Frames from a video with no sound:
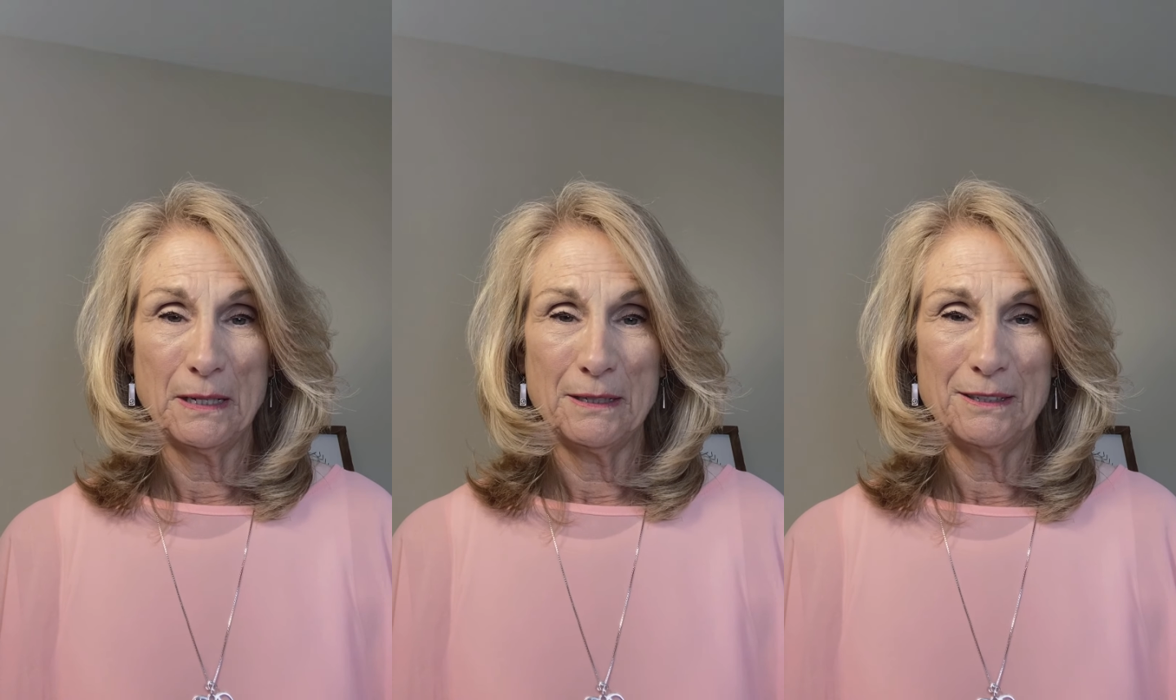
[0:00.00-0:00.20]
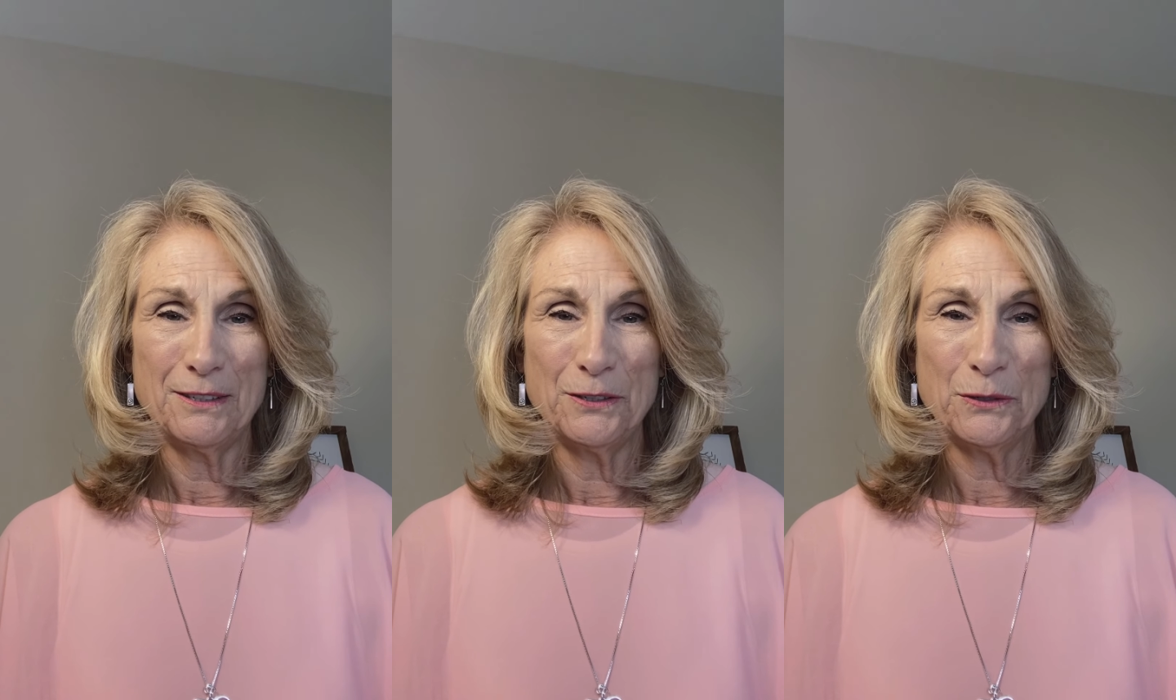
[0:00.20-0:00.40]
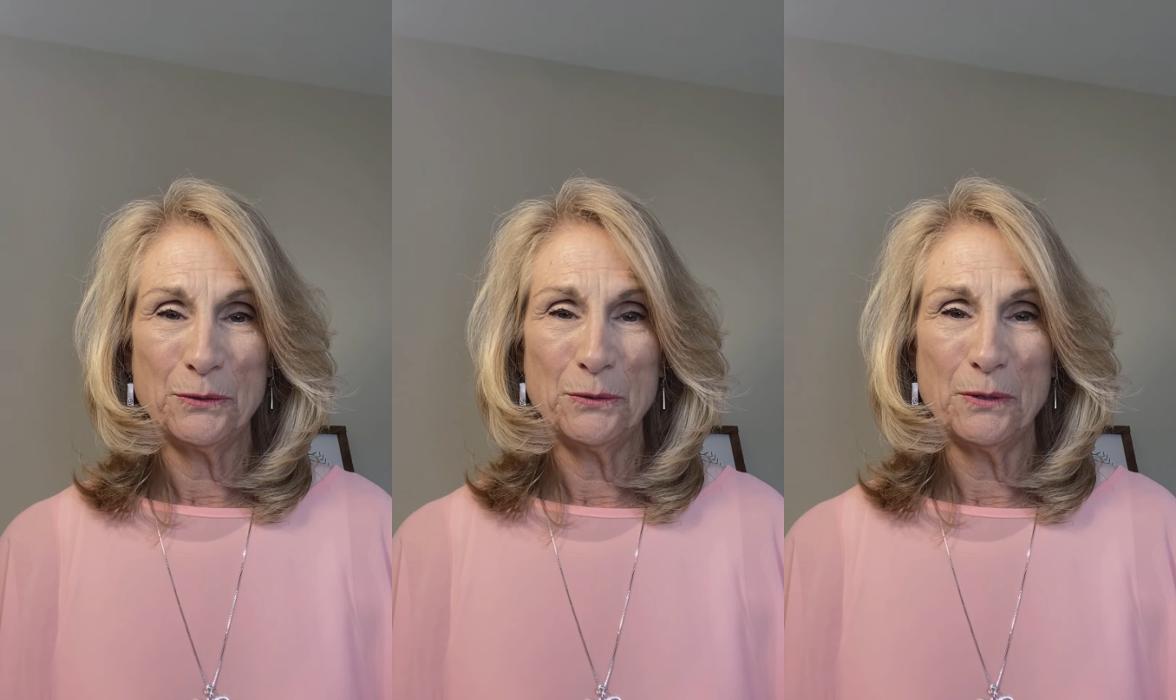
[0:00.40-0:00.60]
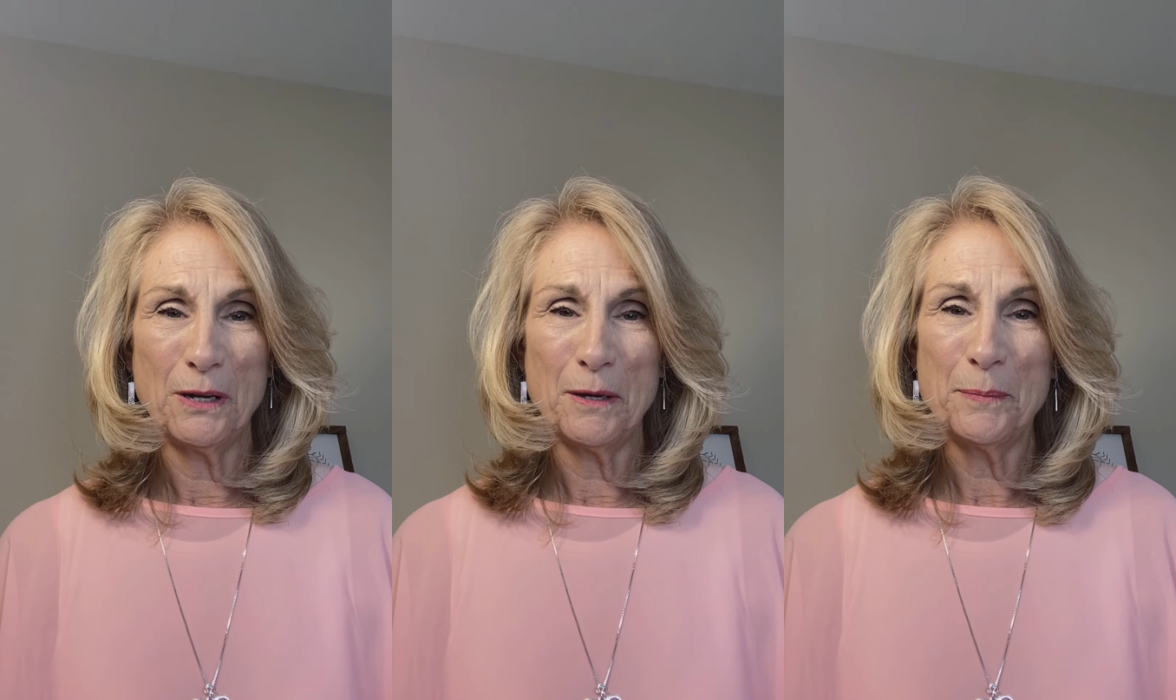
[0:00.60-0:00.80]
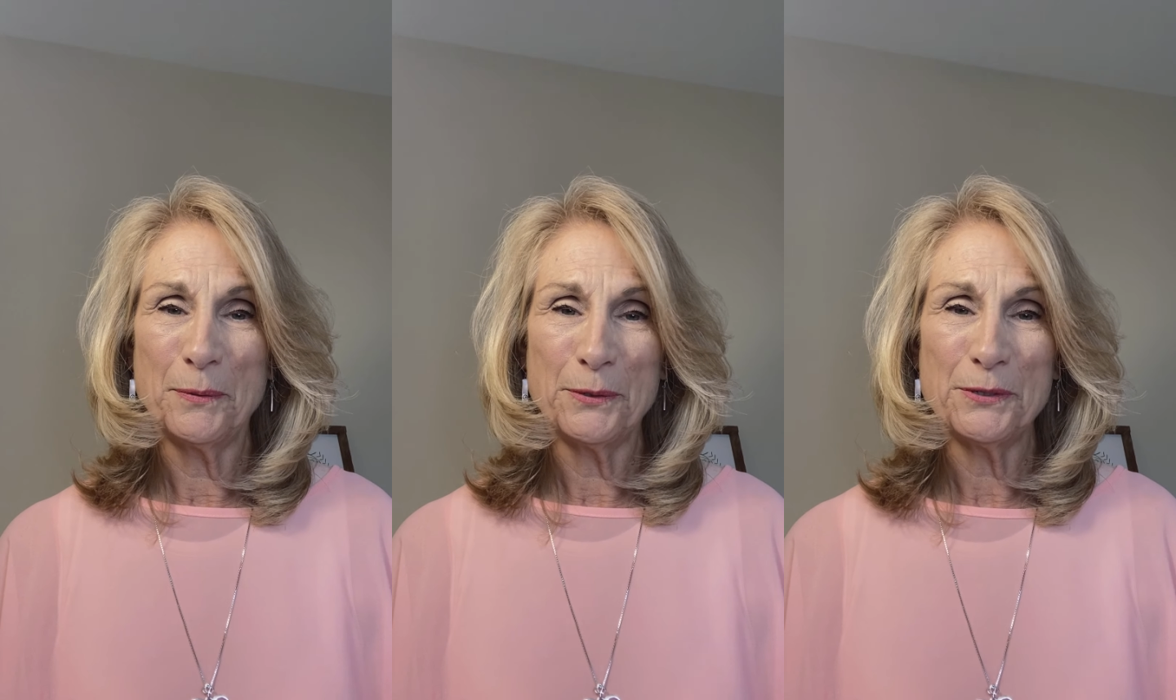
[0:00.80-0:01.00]
to
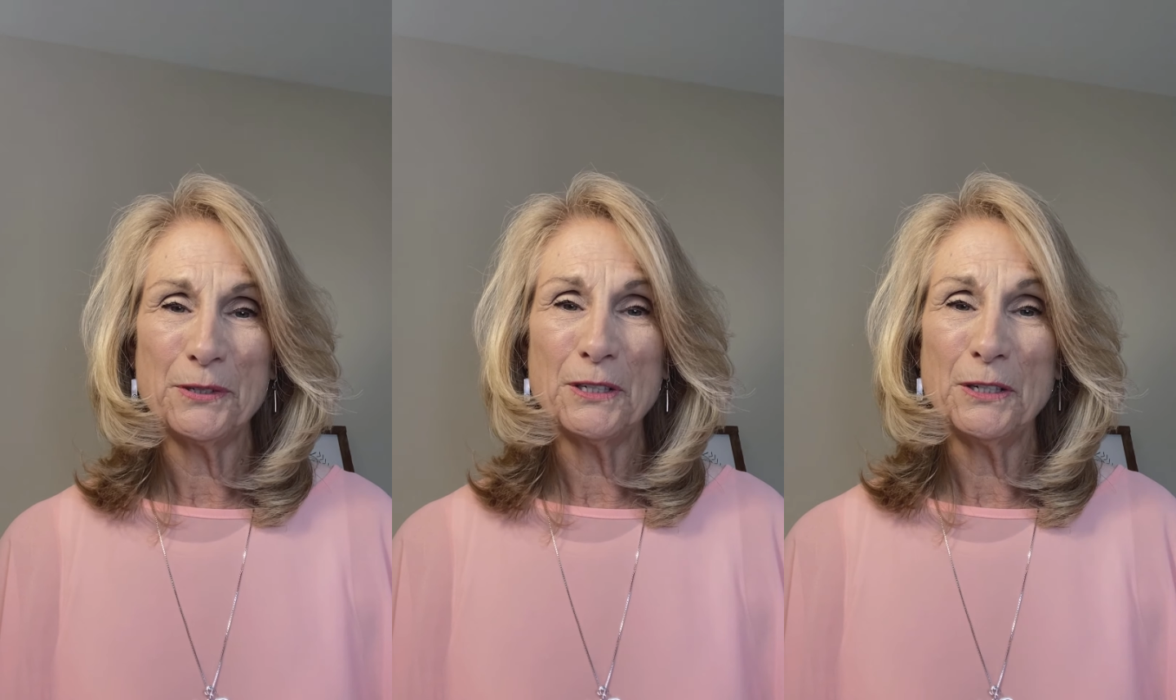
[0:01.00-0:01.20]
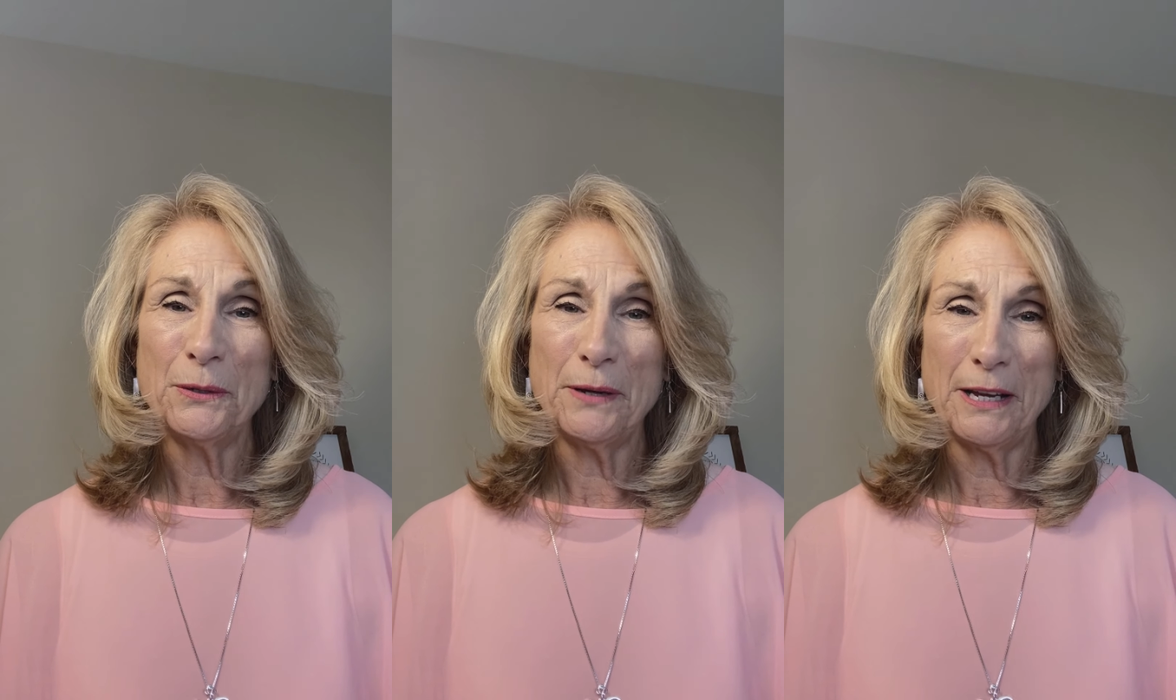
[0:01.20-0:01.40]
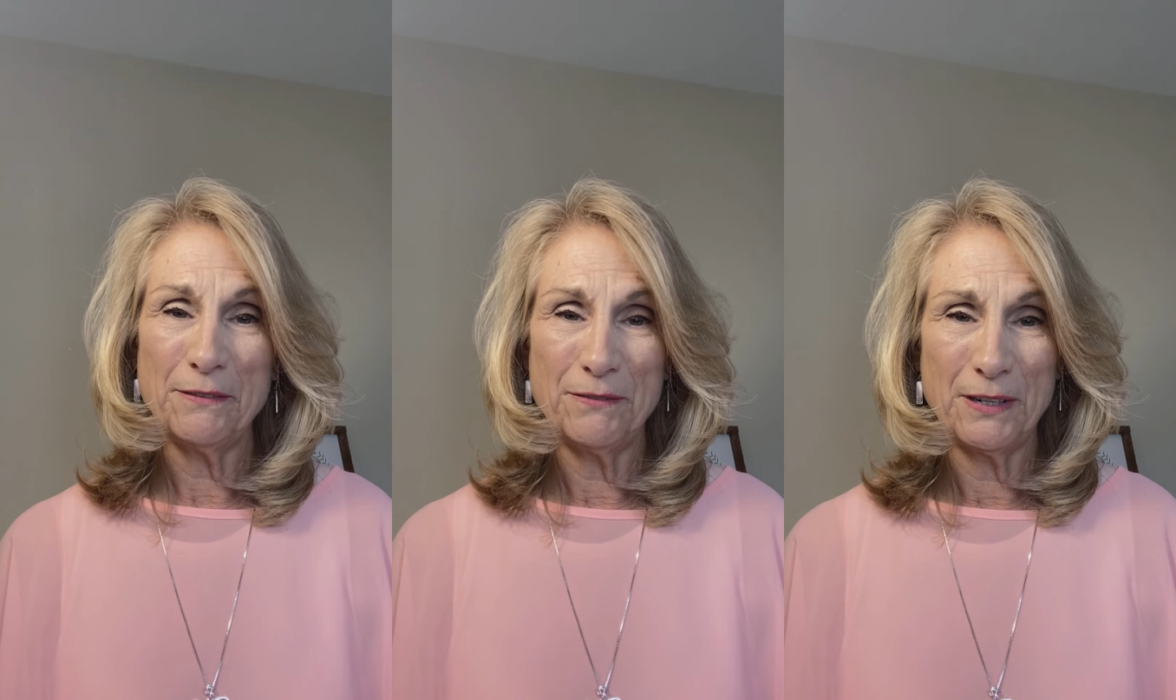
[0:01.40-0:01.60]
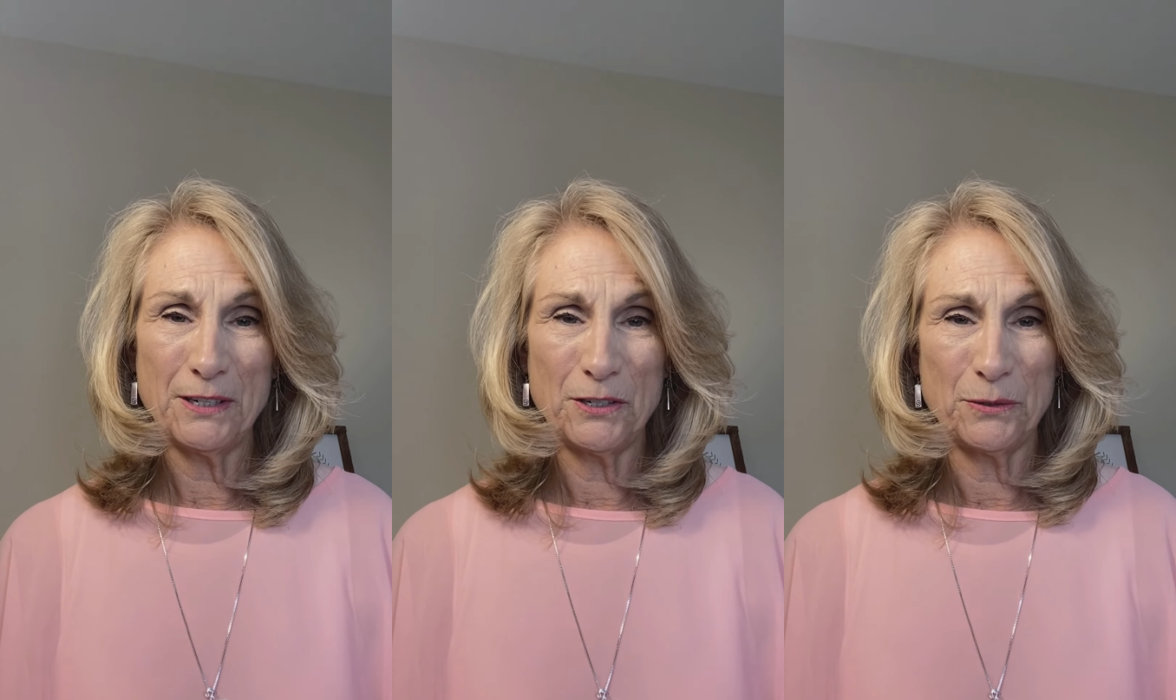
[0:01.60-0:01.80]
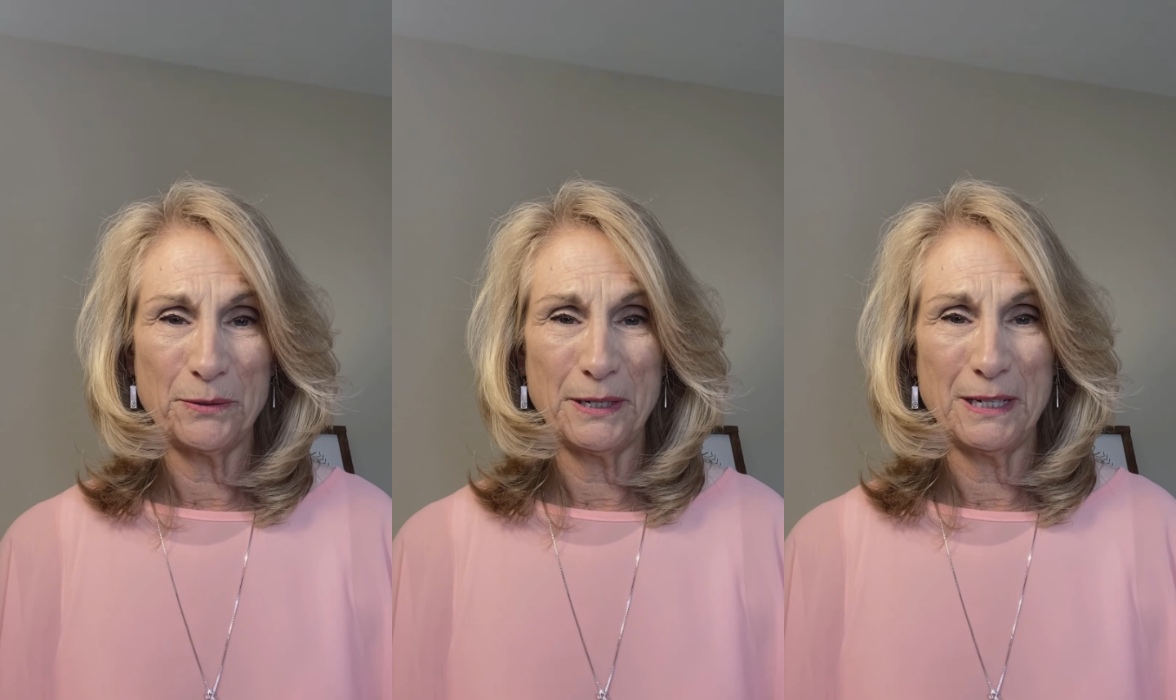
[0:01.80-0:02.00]
a person who had
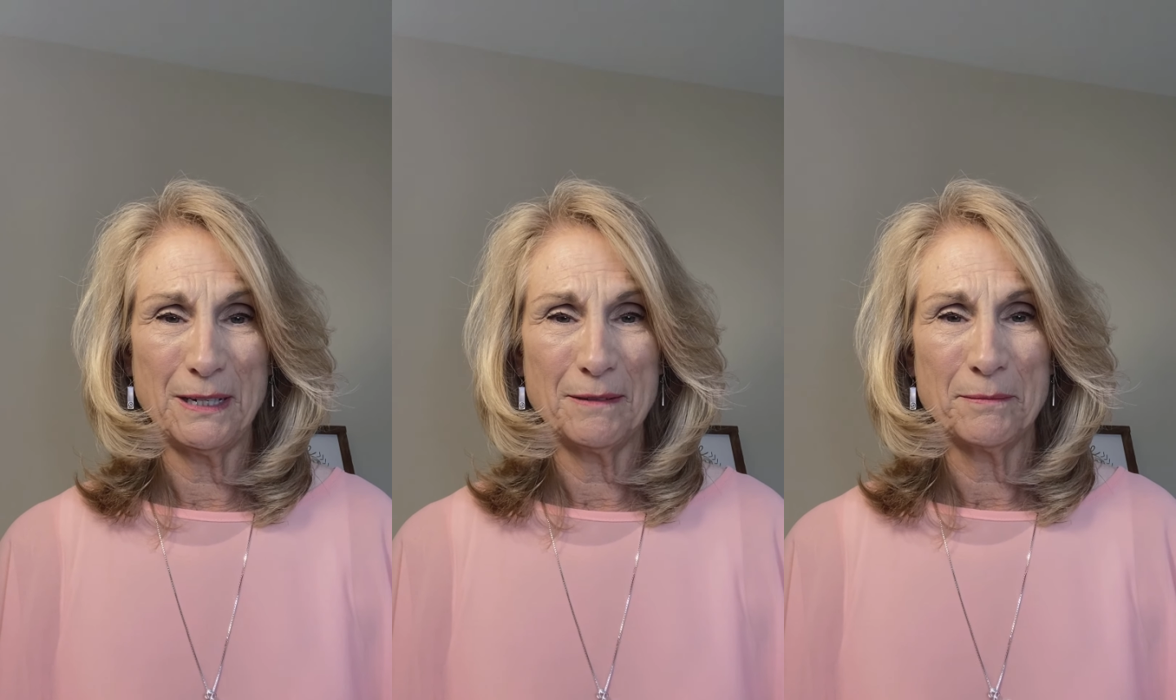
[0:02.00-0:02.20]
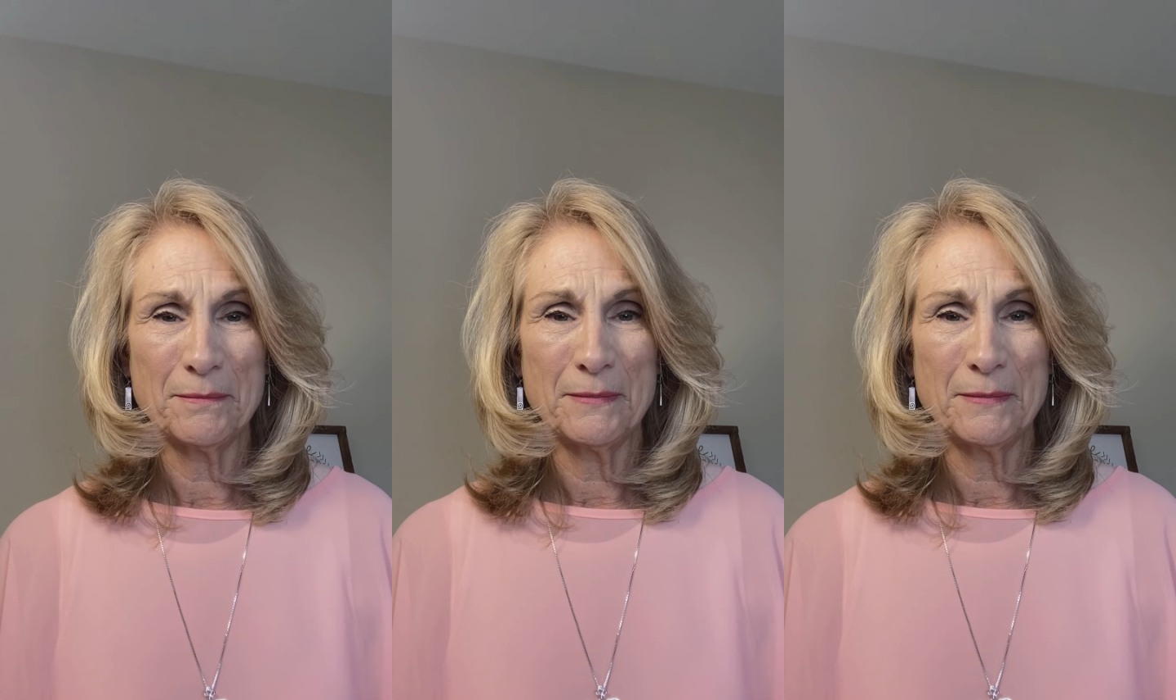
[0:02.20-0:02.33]
victory.